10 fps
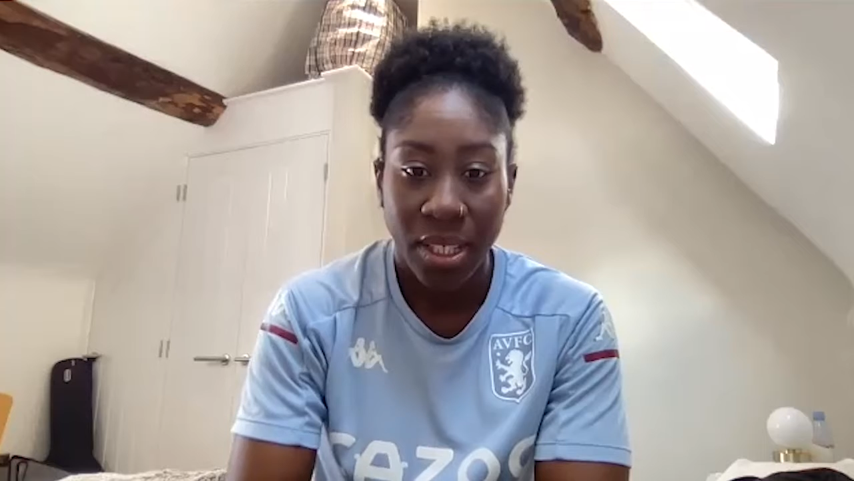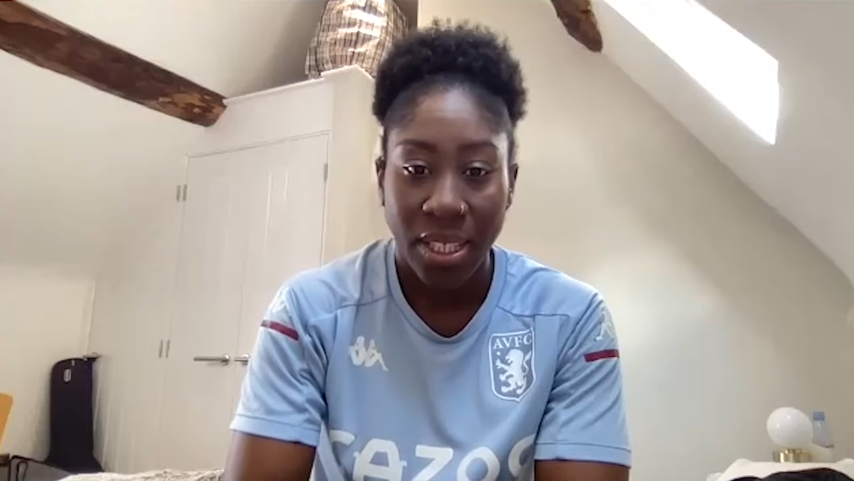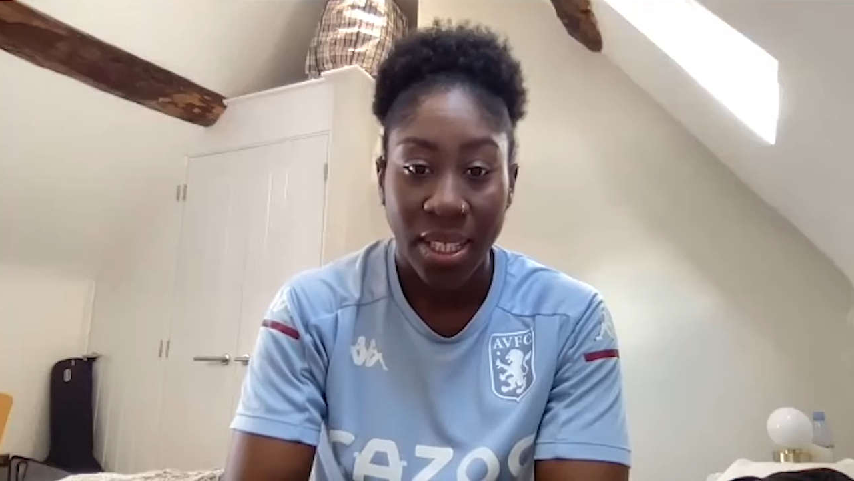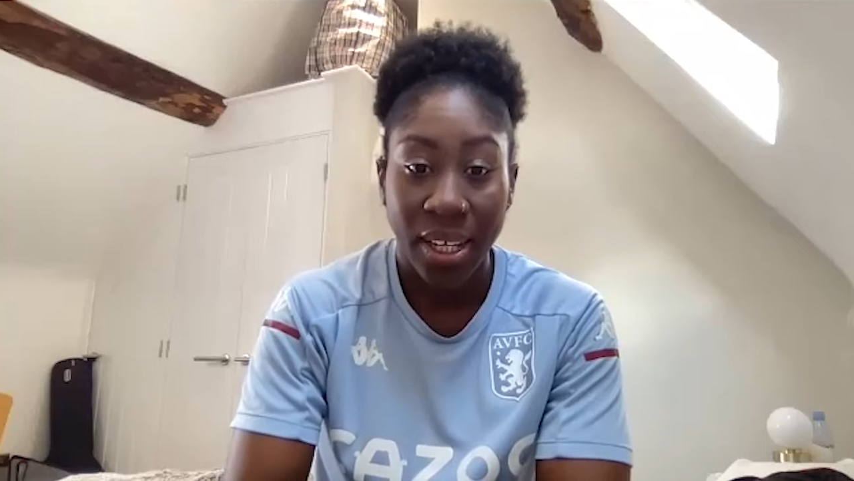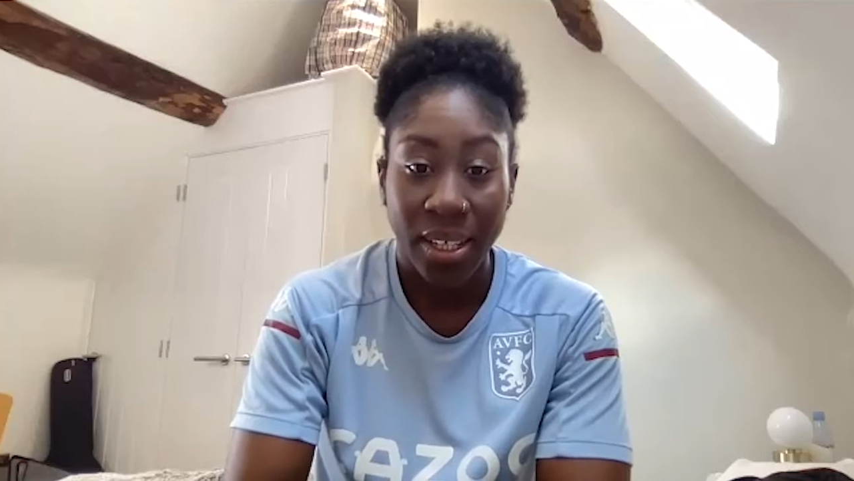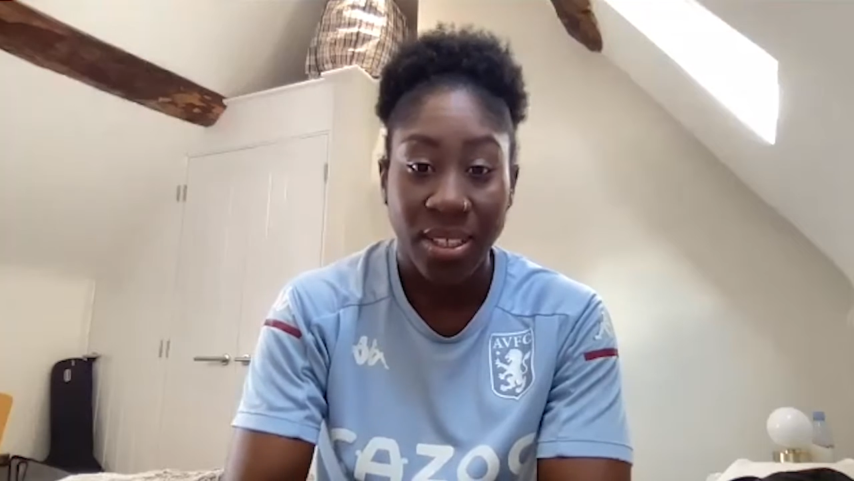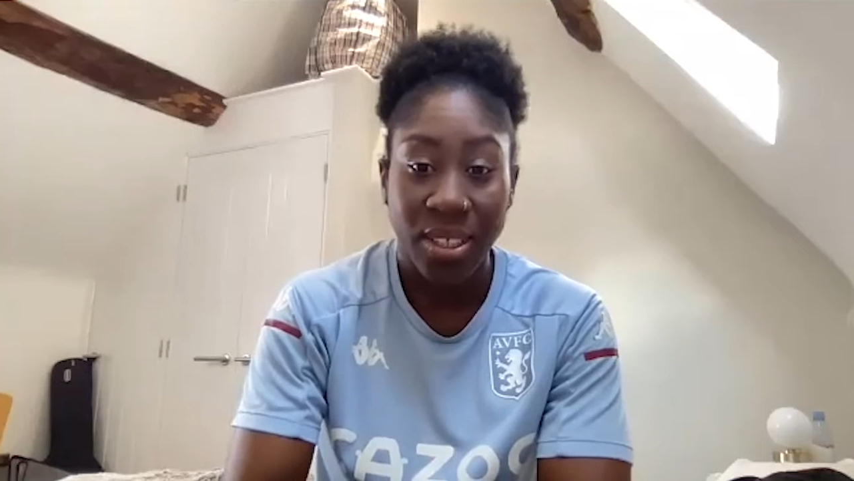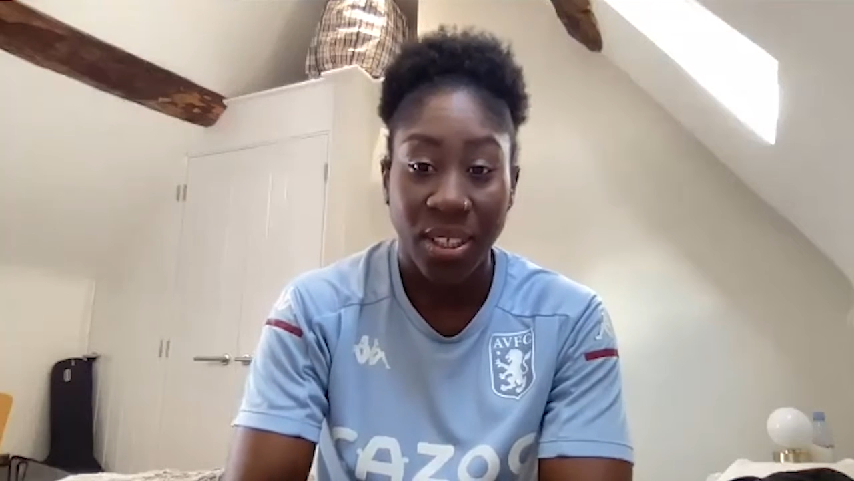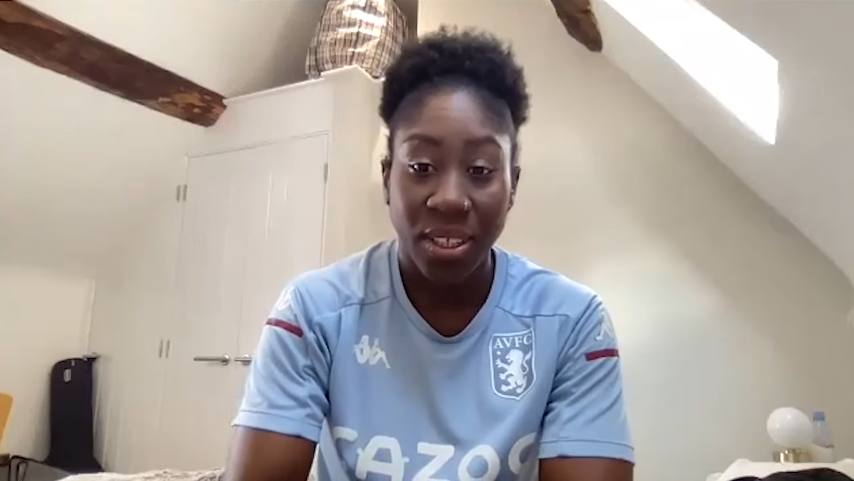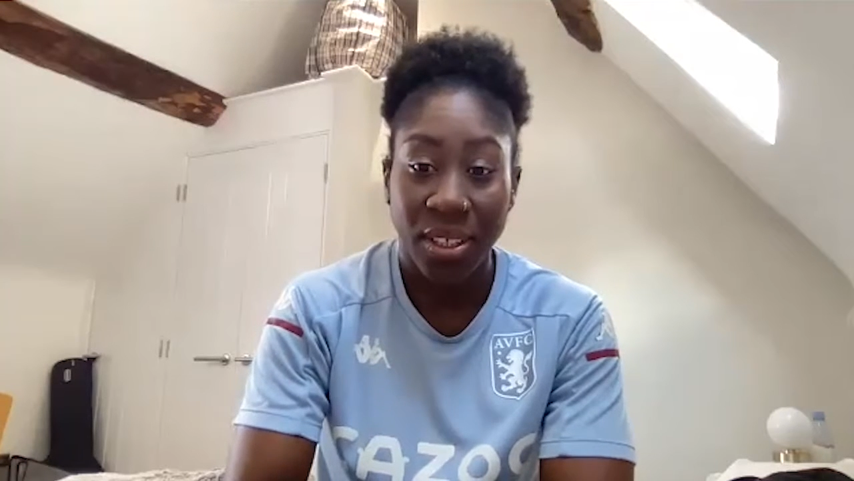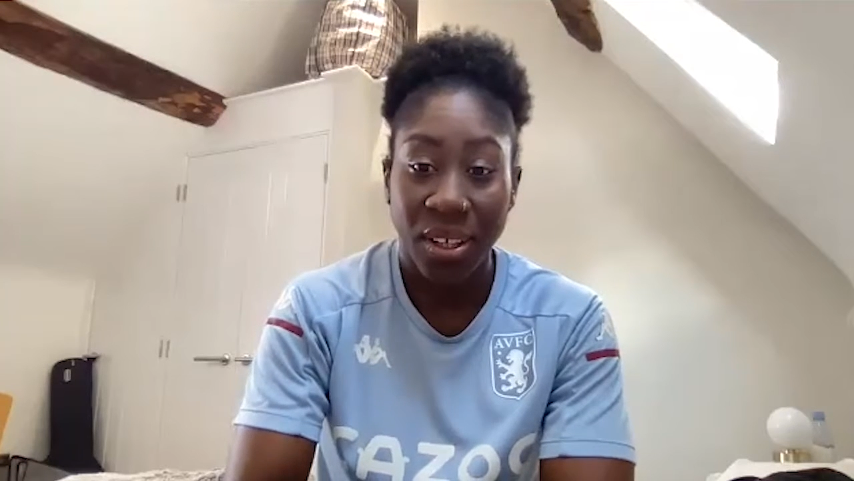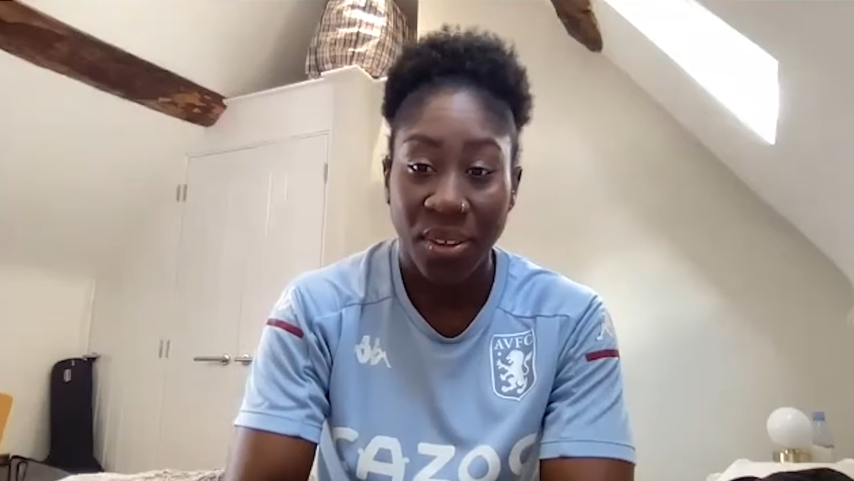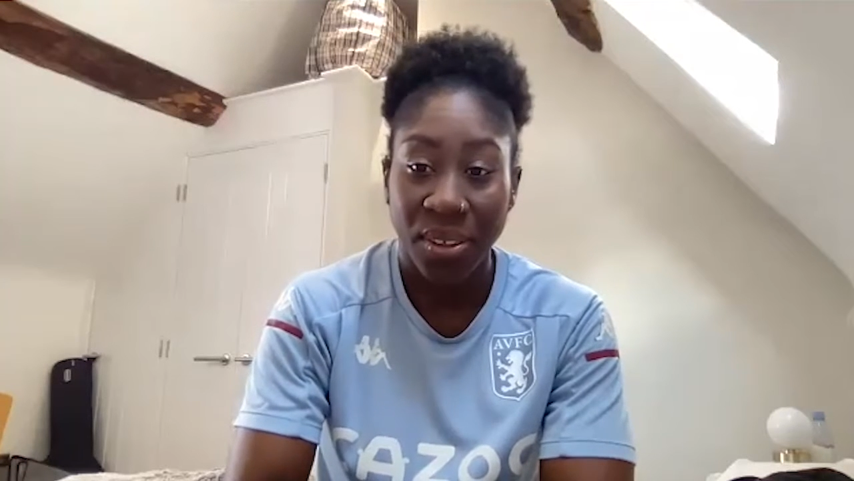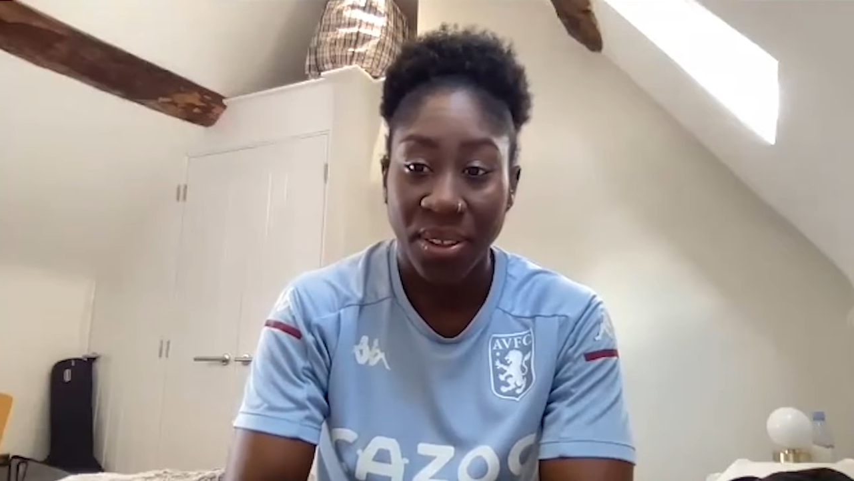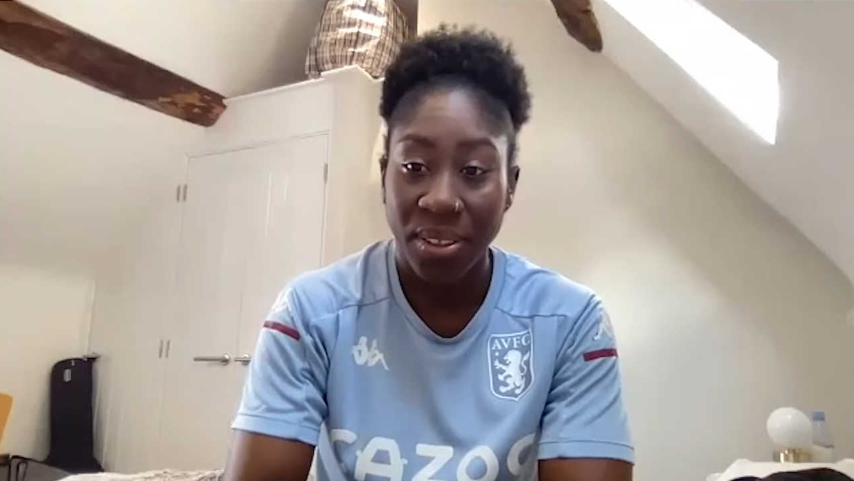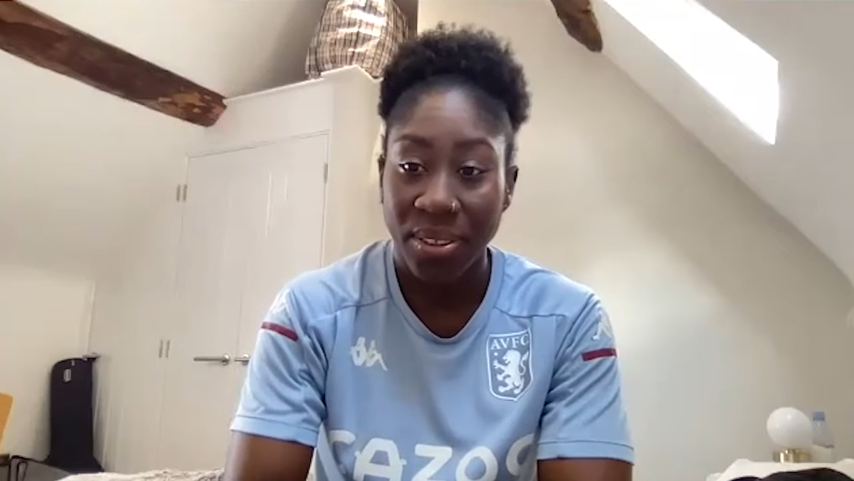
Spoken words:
Yeah, it's another